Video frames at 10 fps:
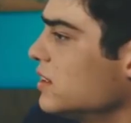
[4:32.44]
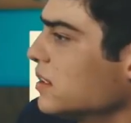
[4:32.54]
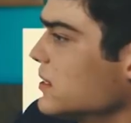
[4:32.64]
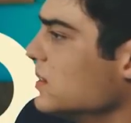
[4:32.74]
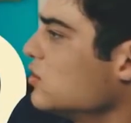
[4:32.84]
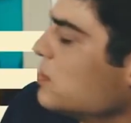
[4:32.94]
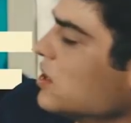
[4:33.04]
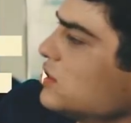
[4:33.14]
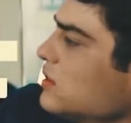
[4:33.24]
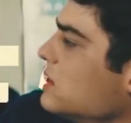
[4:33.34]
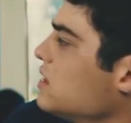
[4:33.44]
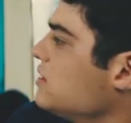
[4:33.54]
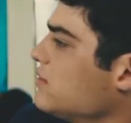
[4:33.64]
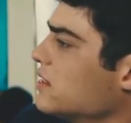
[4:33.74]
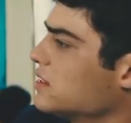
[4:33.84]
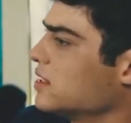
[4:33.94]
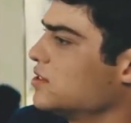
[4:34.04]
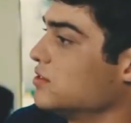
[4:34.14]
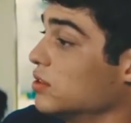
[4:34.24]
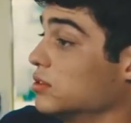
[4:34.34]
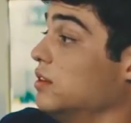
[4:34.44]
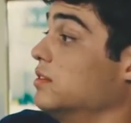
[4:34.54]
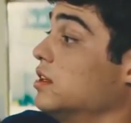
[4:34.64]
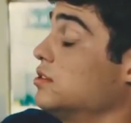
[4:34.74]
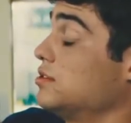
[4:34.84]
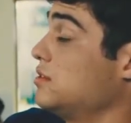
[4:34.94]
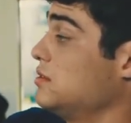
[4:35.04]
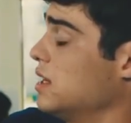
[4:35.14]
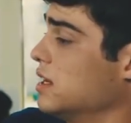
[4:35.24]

really think that you're special, and then you find out that she wrote love letters to two